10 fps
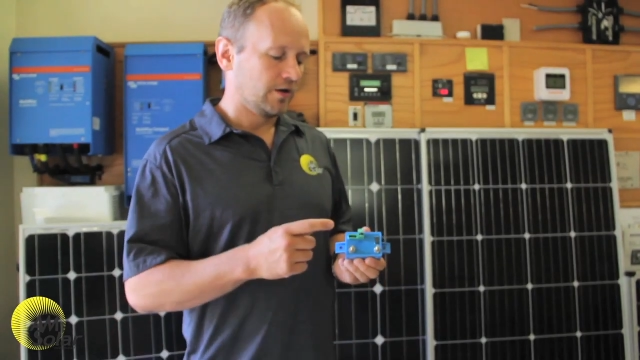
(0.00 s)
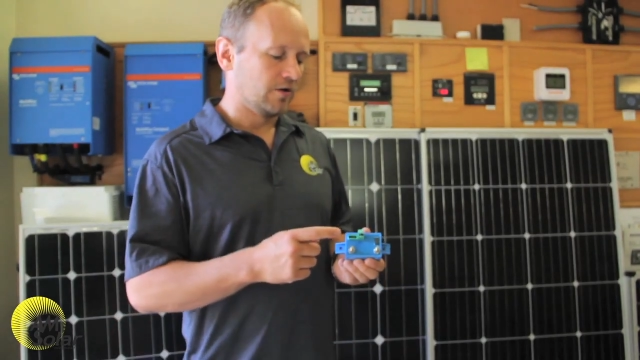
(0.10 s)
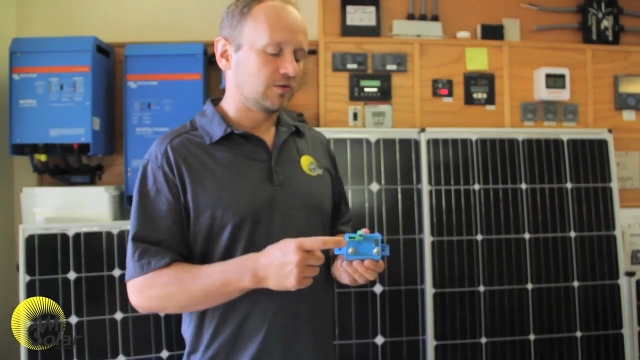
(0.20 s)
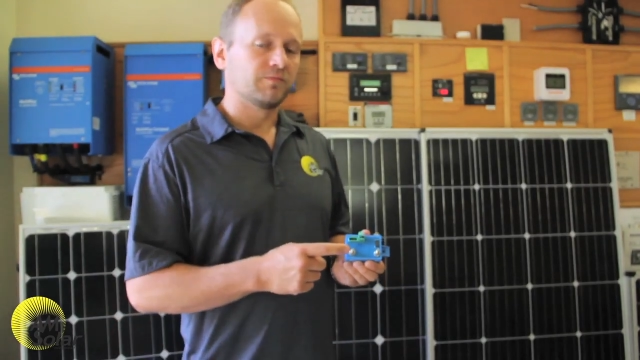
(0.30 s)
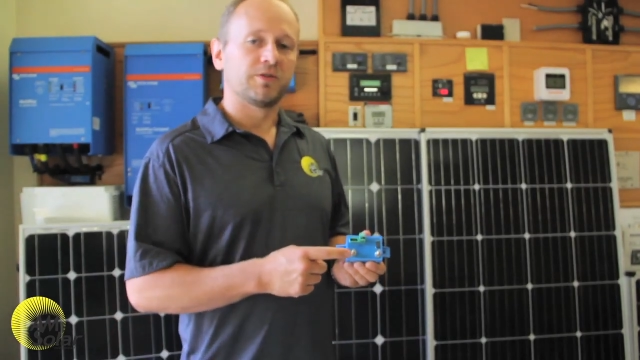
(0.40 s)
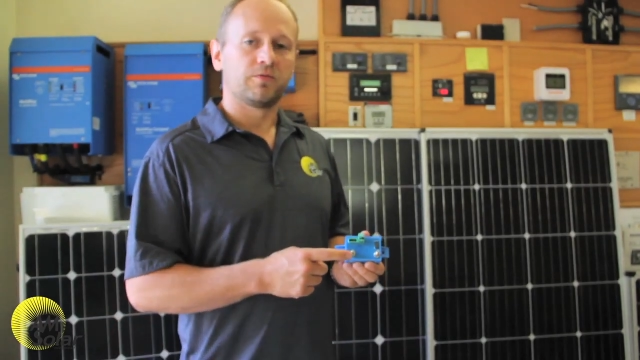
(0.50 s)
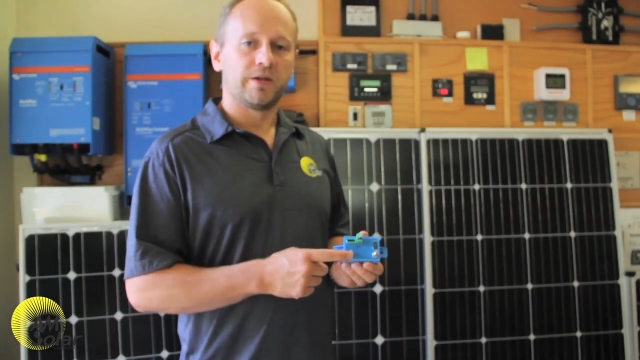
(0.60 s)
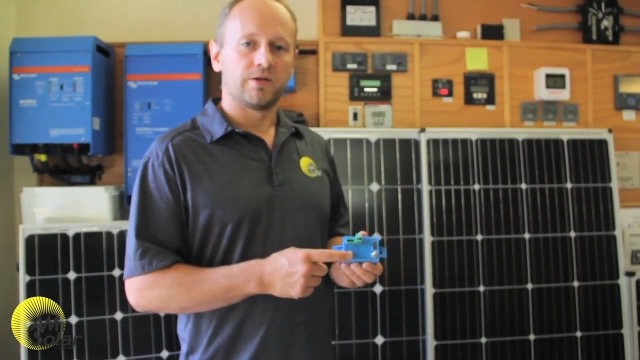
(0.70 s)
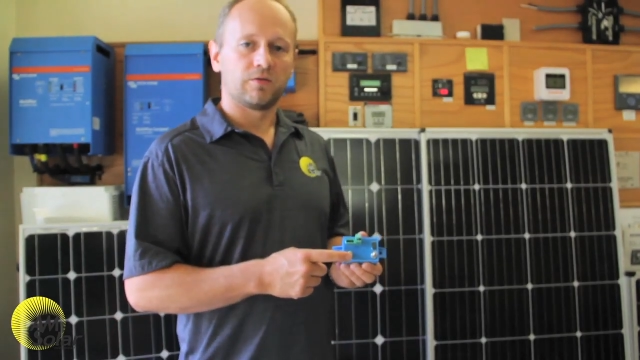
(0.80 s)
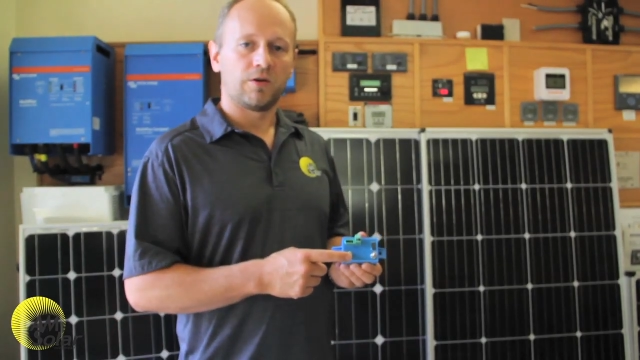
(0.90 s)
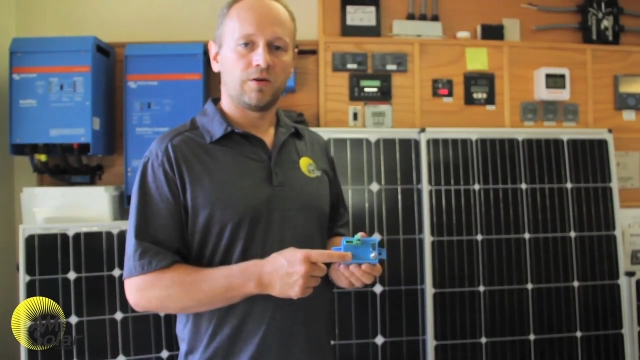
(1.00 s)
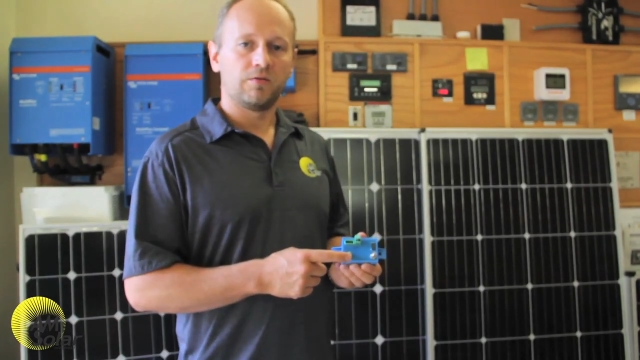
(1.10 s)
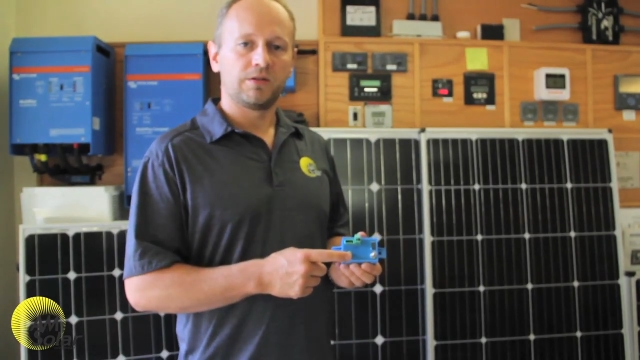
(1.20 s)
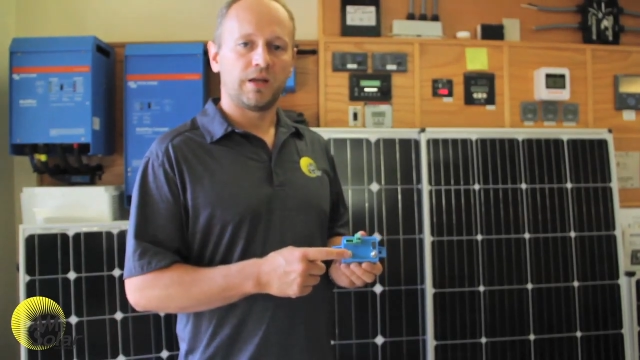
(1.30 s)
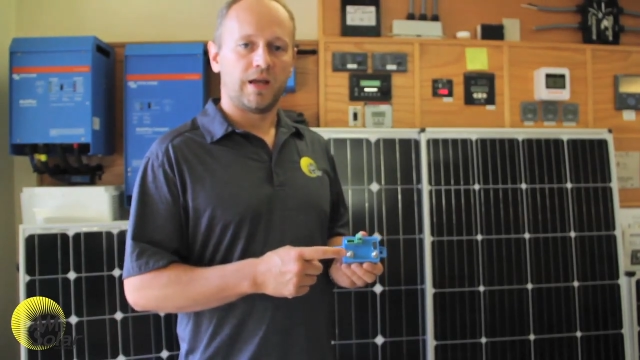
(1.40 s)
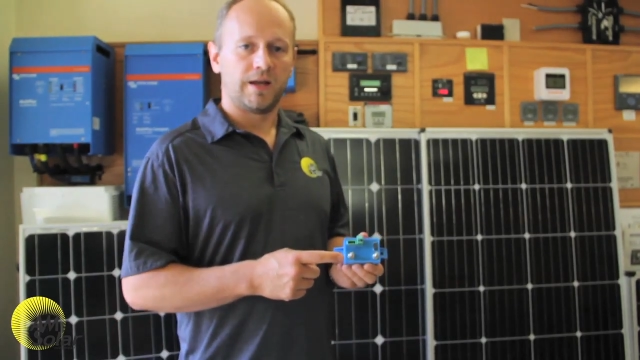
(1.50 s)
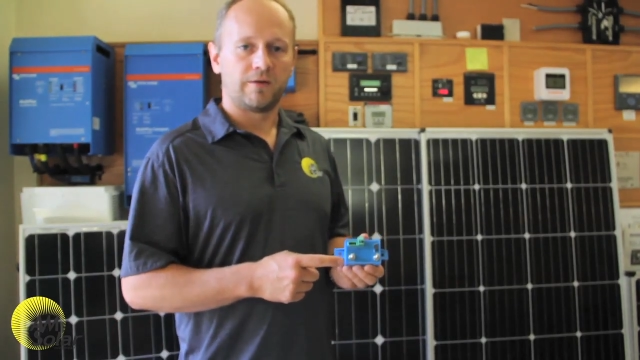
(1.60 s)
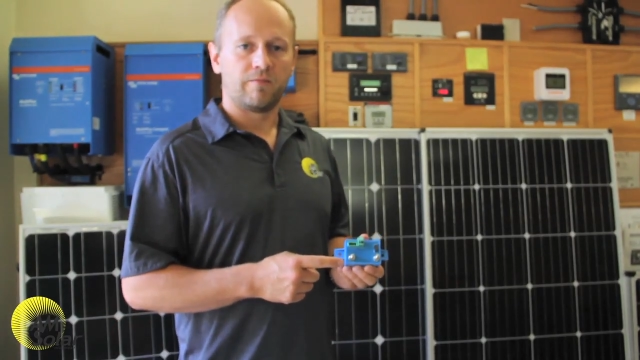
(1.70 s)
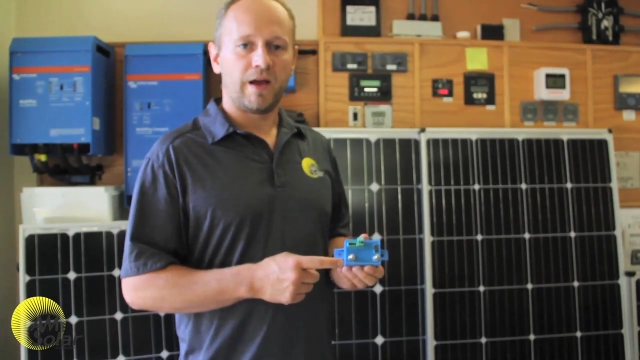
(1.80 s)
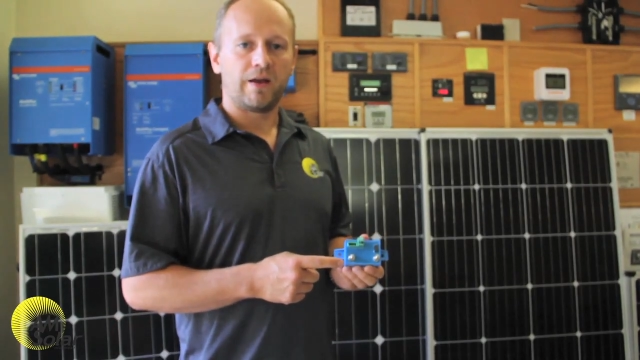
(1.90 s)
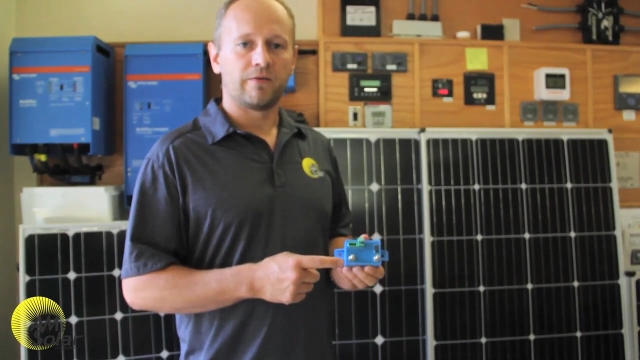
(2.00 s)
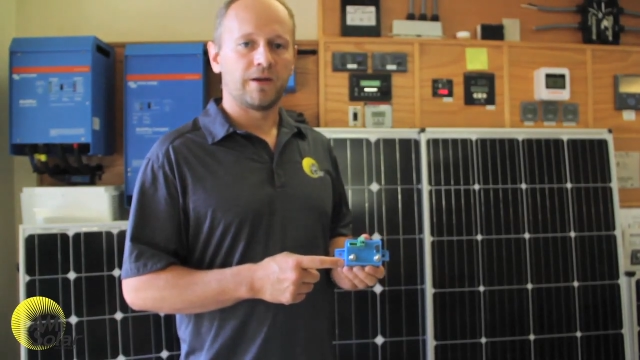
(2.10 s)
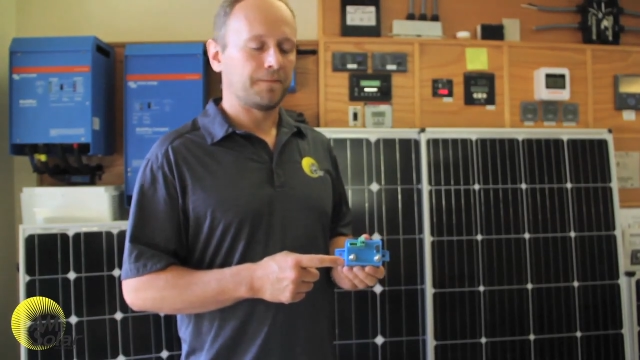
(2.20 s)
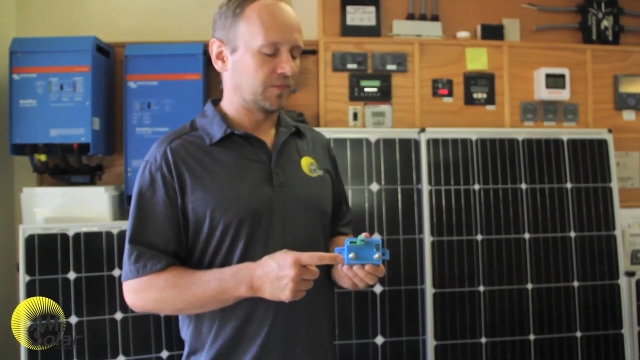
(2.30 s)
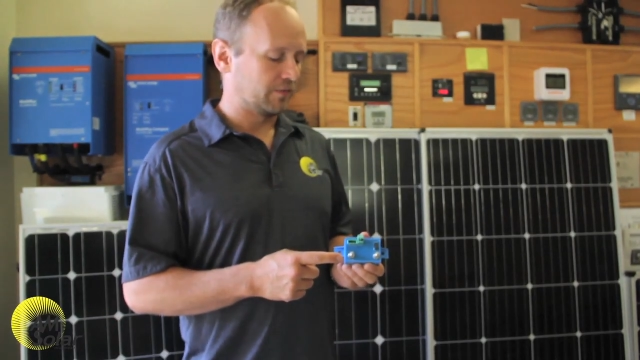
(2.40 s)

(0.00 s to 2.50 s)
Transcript: goes between your loads and your battery